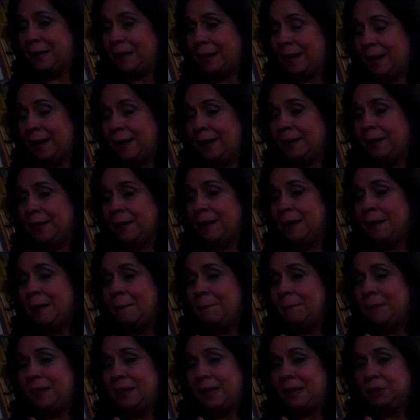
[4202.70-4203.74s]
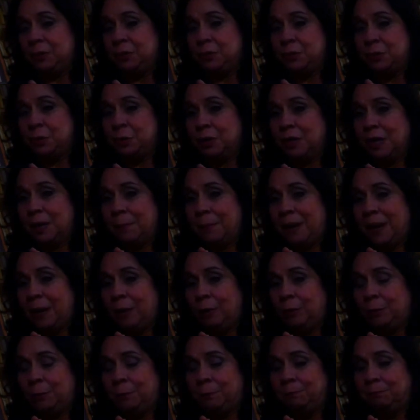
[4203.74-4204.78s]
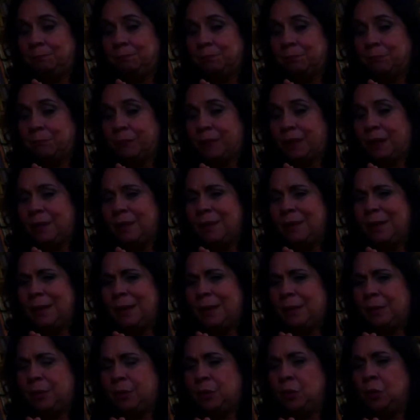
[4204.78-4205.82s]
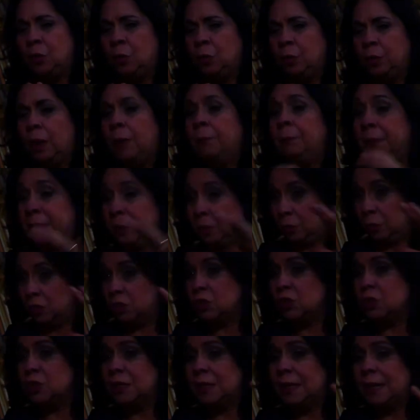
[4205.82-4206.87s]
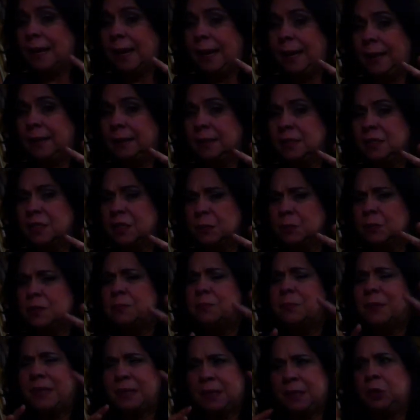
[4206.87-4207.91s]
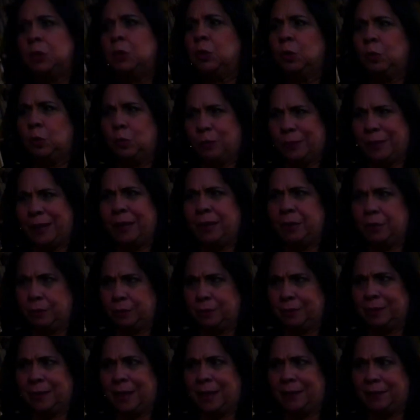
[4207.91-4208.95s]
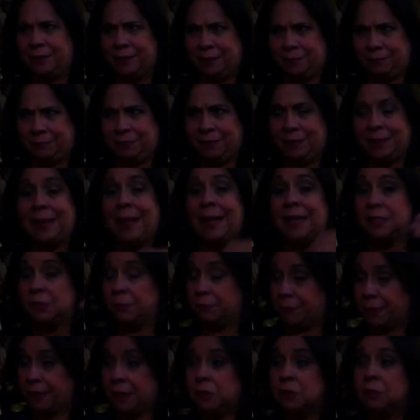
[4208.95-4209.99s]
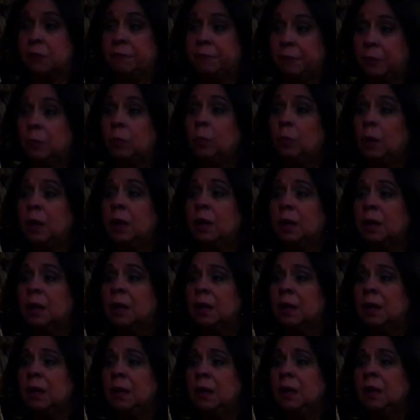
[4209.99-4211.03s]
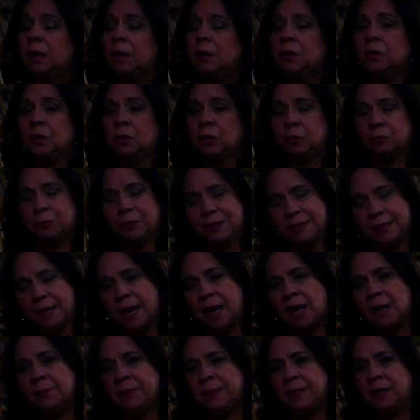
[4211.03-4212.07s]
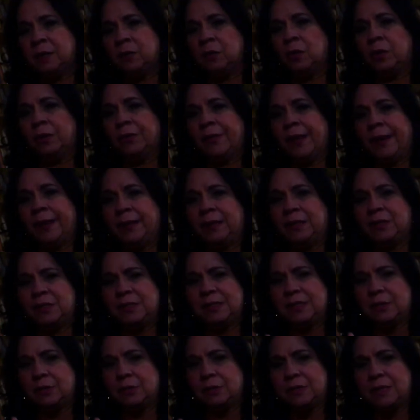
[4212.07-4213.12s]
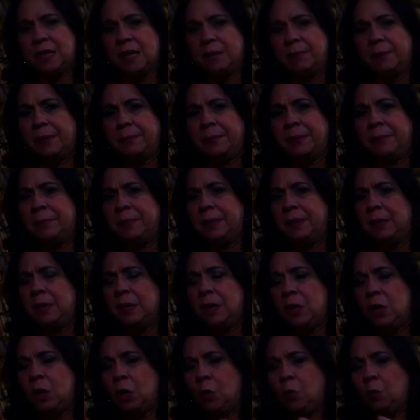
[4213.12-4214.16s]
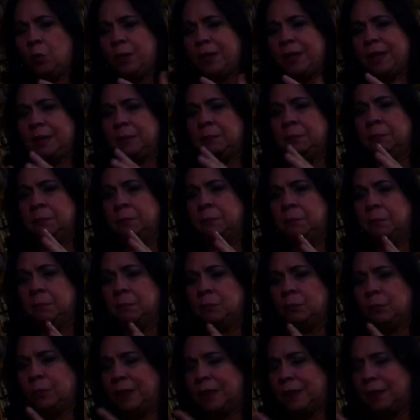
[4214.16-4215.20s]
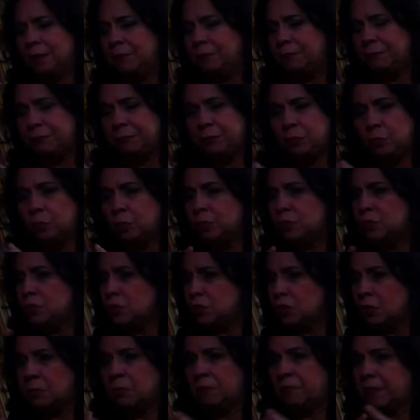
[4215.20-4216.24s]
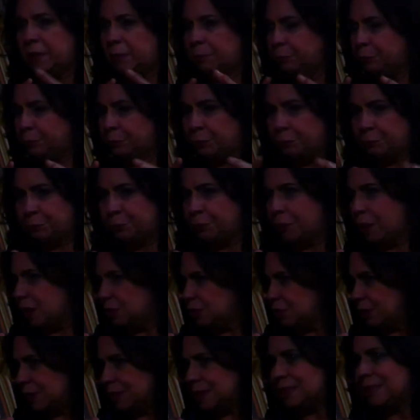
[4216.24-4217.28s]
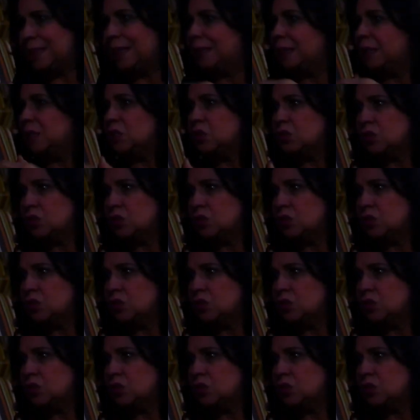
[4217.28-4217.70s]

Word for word: and I began to talk about, you know, uh, because she has, she was beginning to look at her at the last phase of her work, mm-hmm. you know, retirement and all that. And she said, Rosalba, maybe we can we can fuse some of our pro- projects, like the